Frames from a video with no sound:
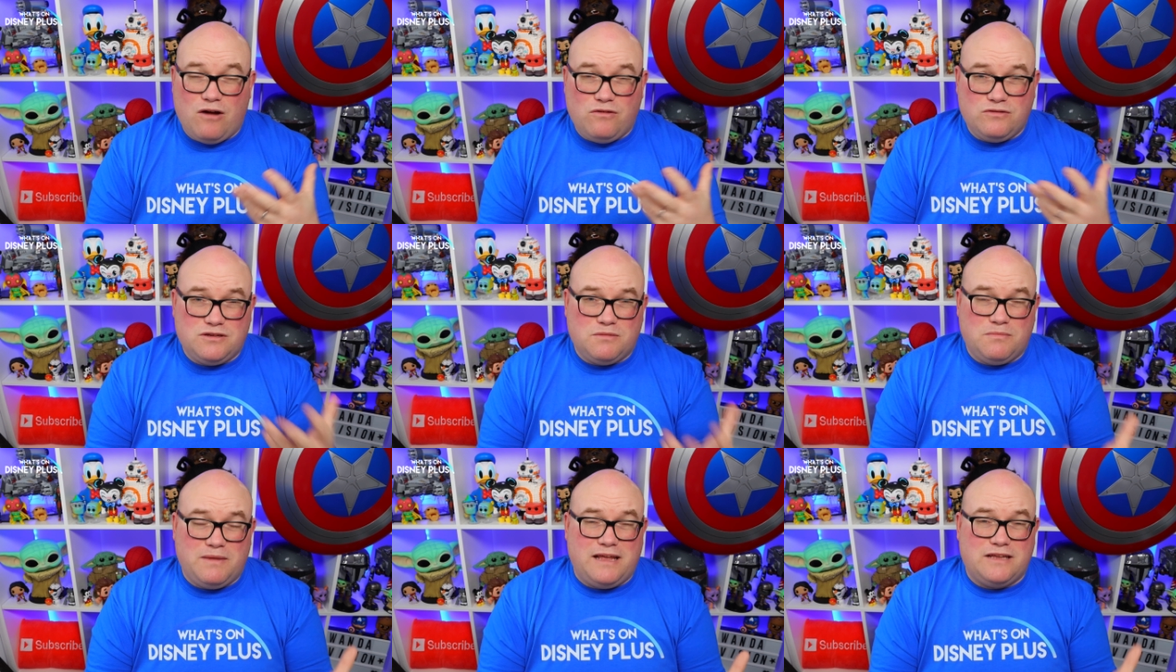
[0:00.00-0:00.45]

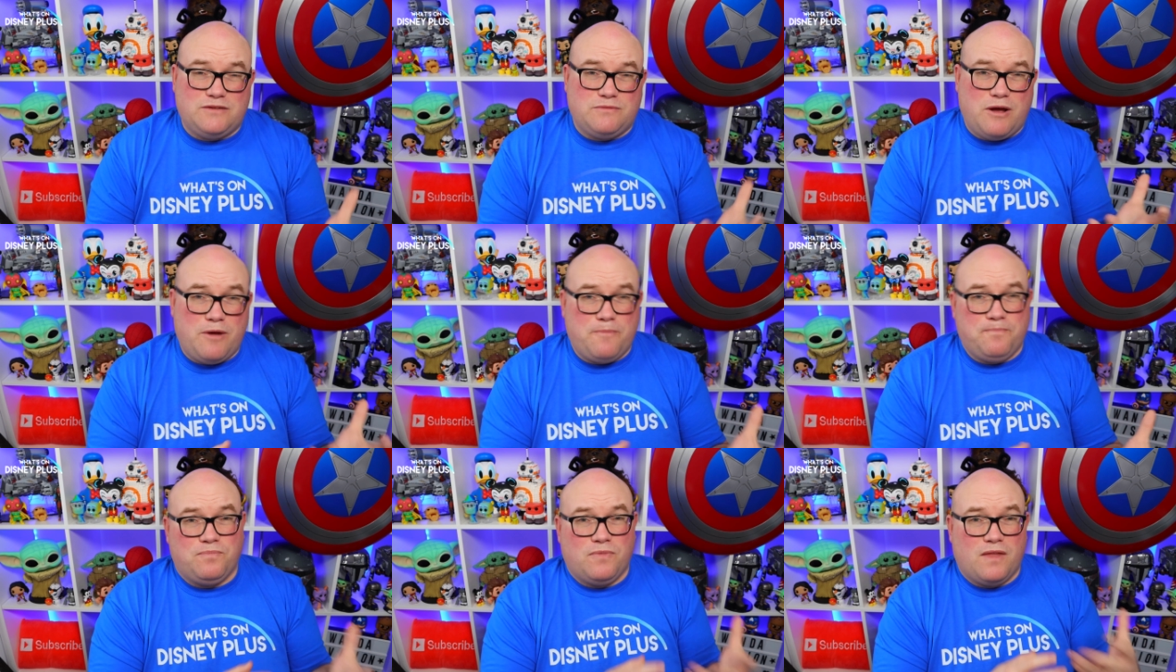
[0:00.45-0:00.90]
Ultimately as
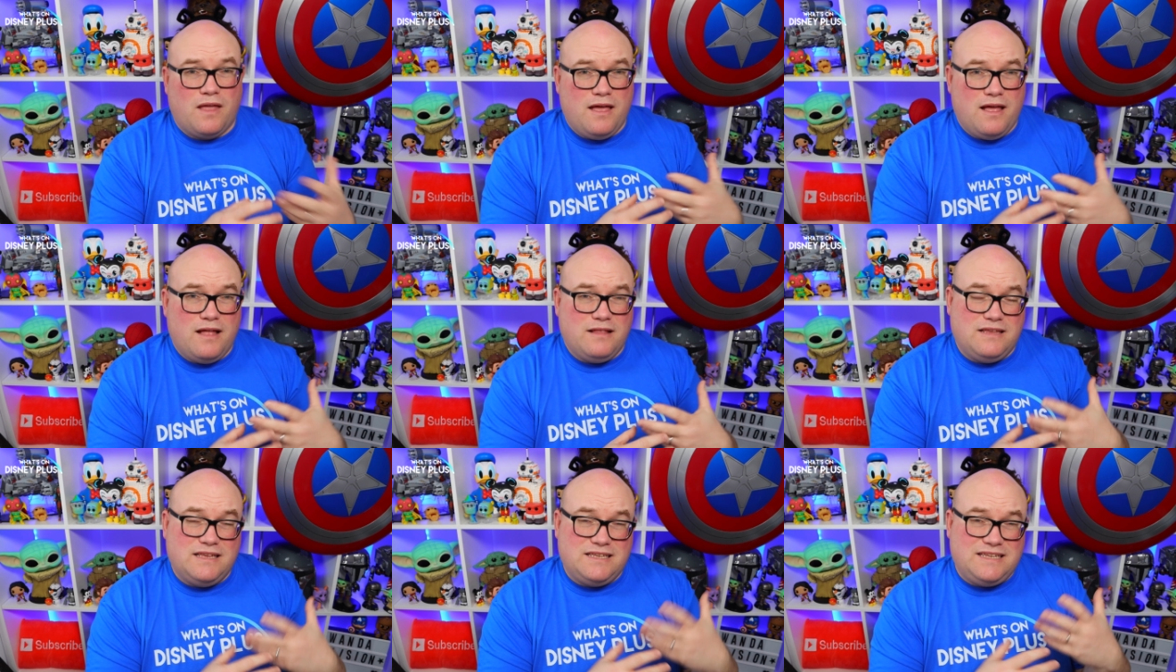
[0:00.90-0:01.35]
well,
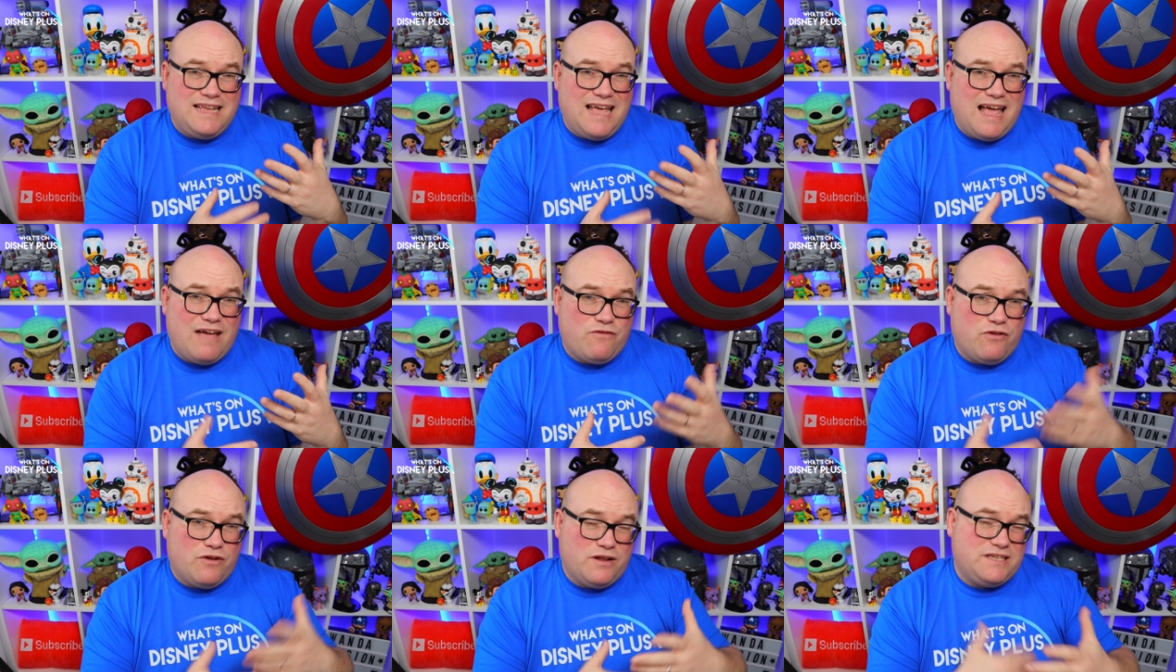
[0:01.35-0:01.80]
Disney
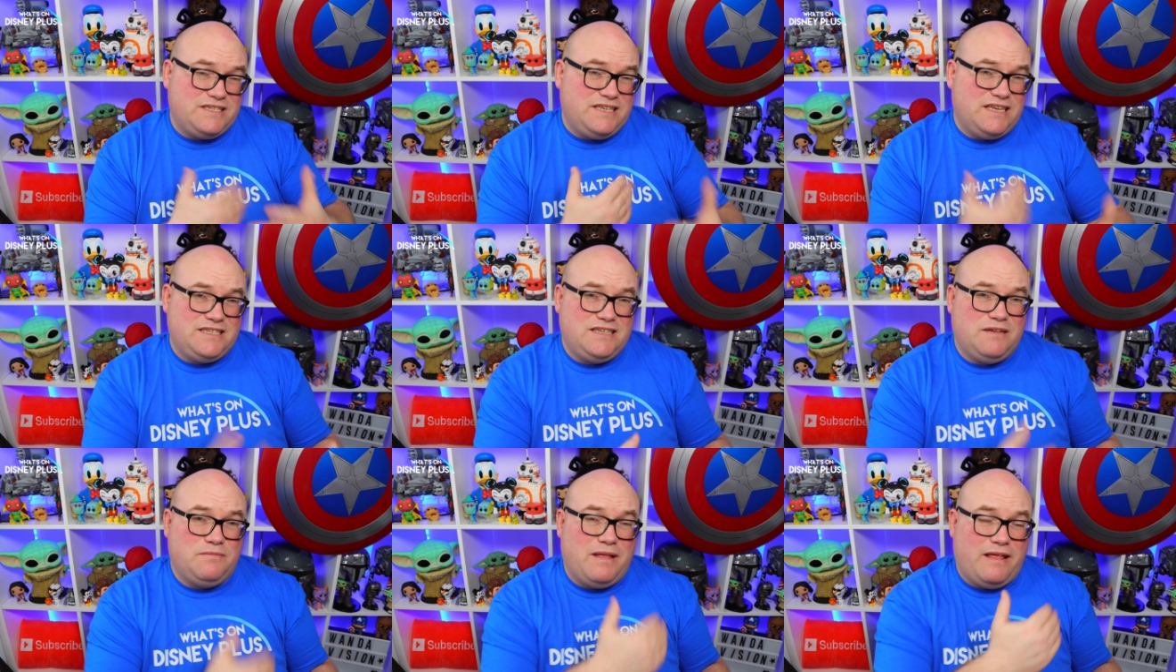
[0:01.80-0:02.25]
have got a
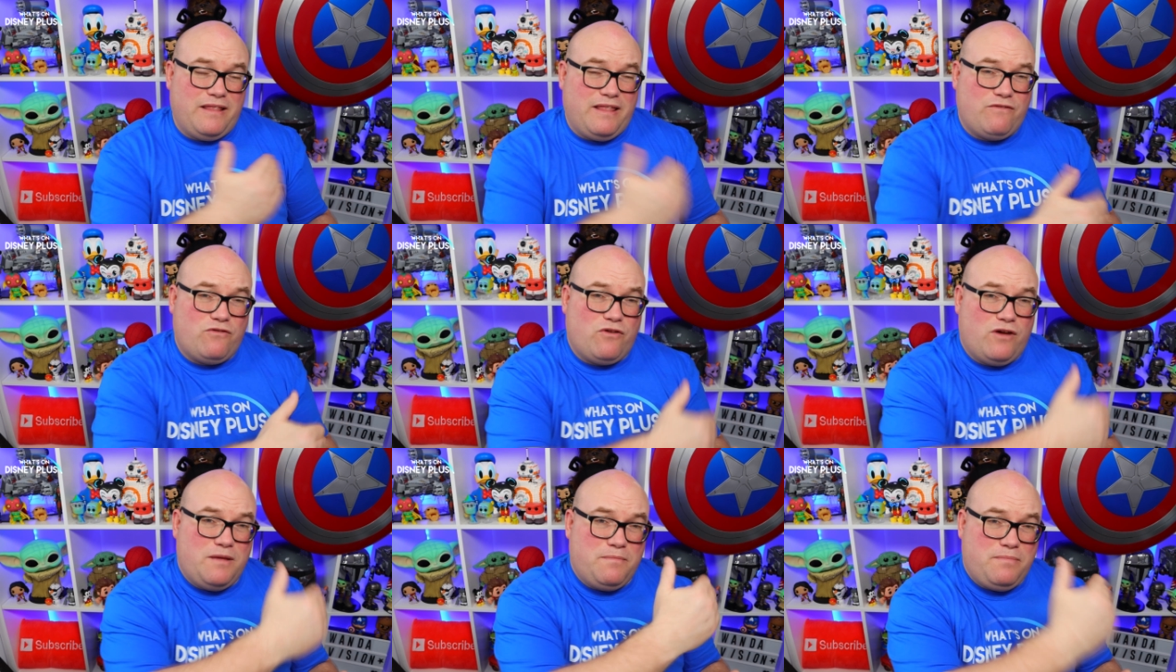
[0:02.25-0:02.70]
system that
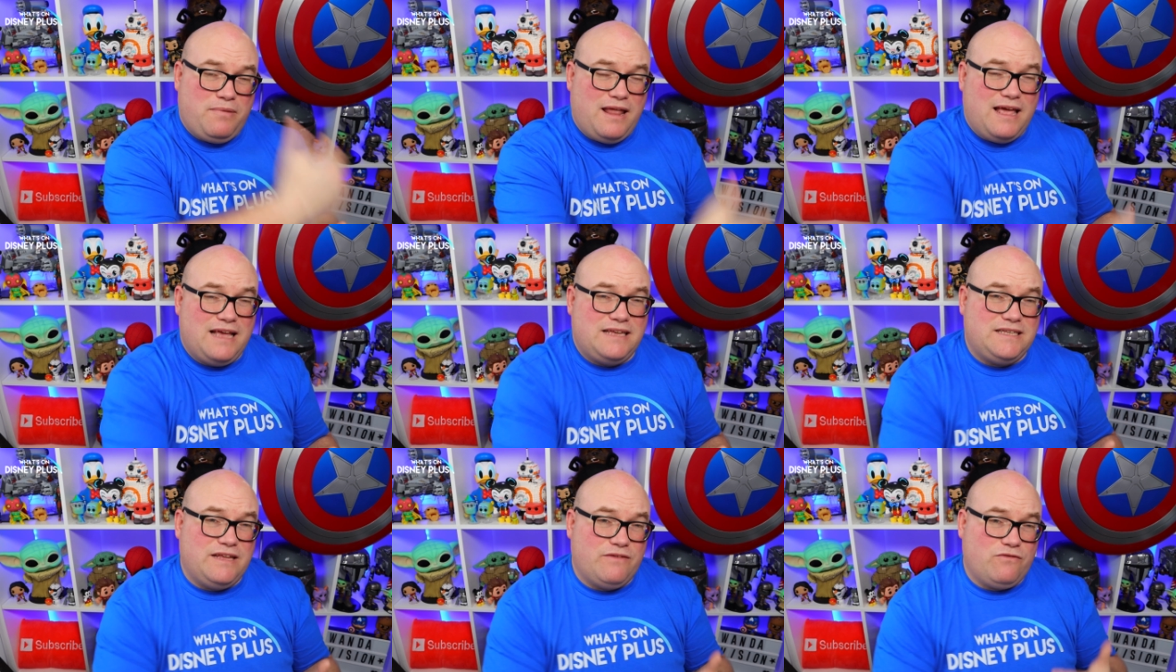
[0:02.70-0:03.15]
they've got in
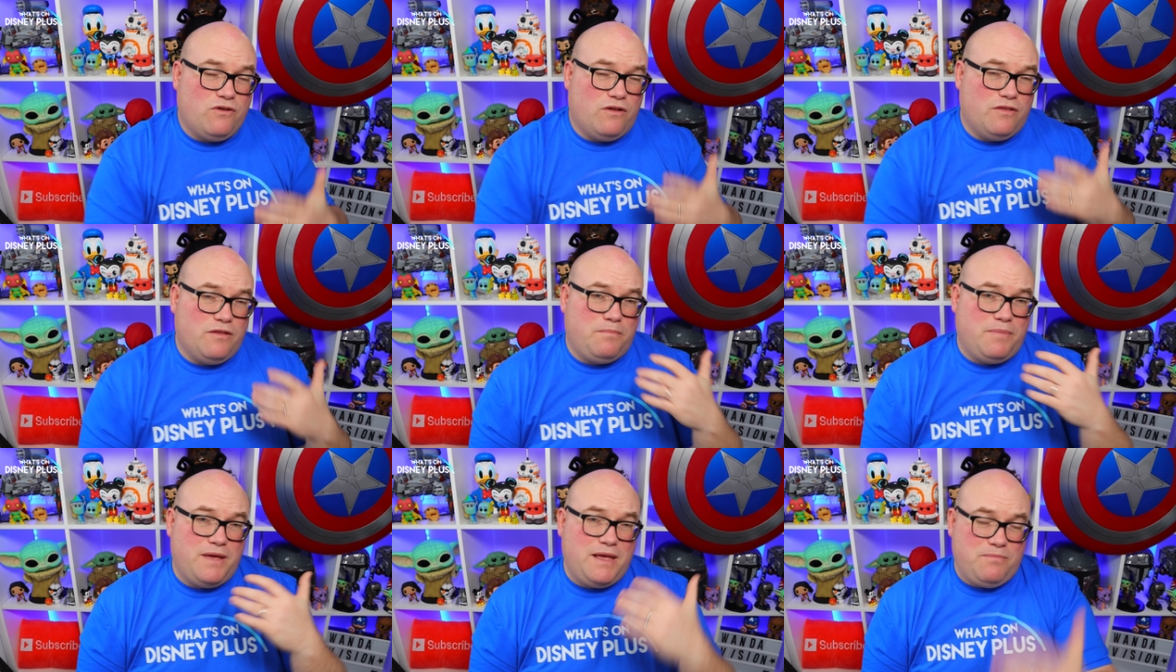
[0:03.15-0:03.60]
place. They've
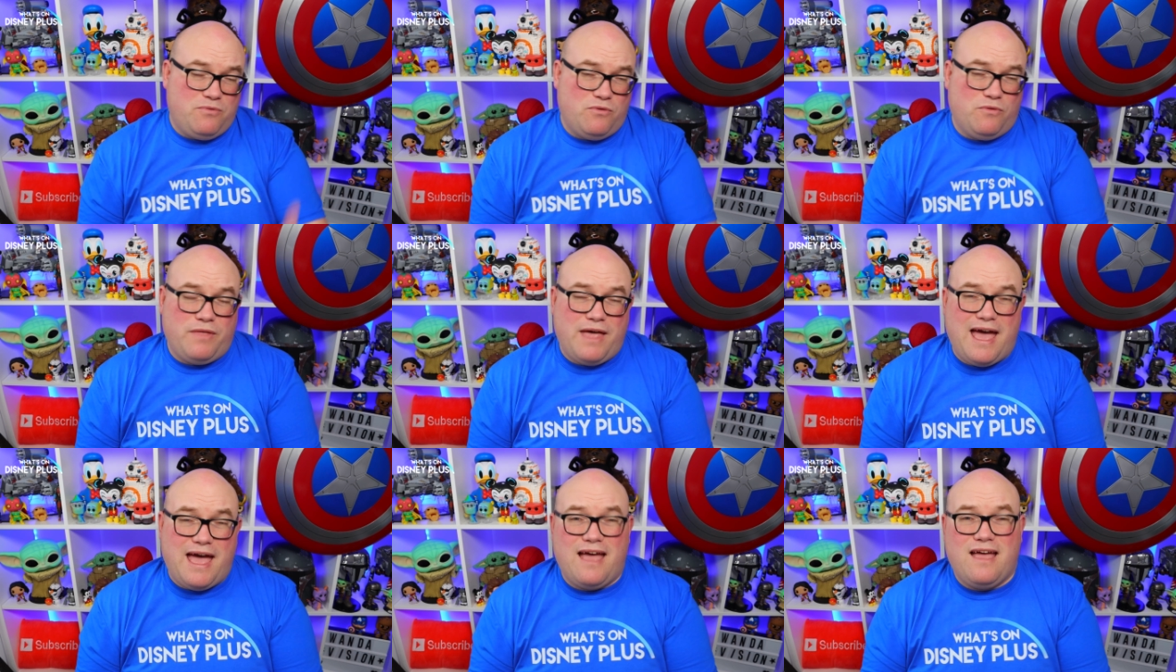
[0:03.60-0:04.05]
got the
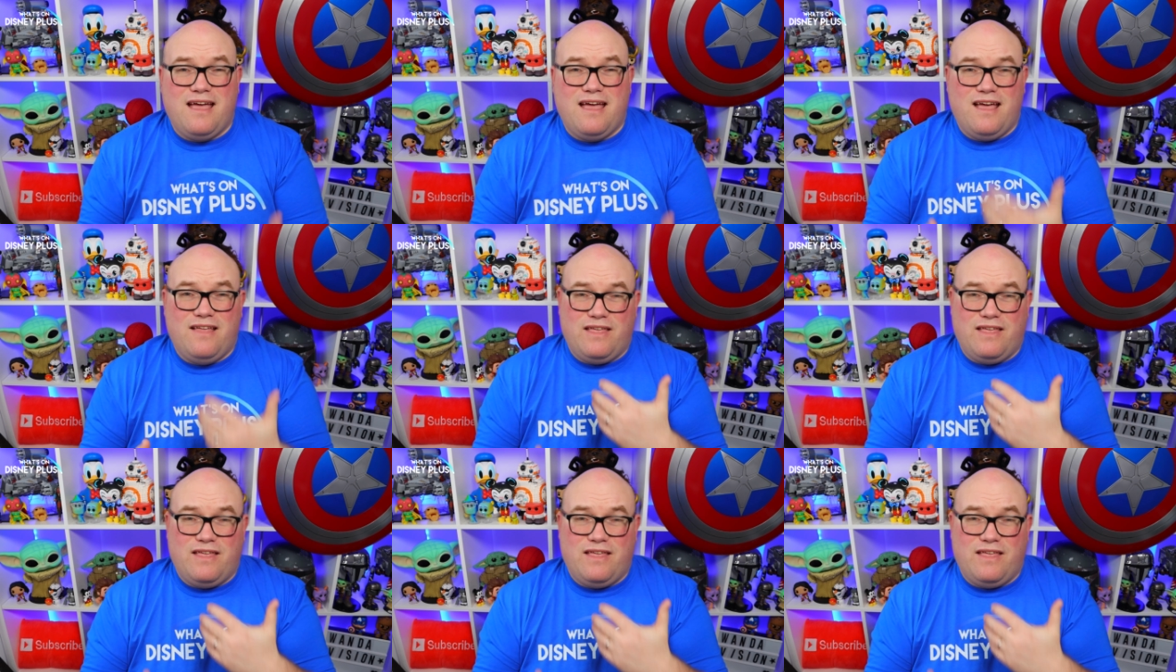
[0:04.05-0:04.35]
people there.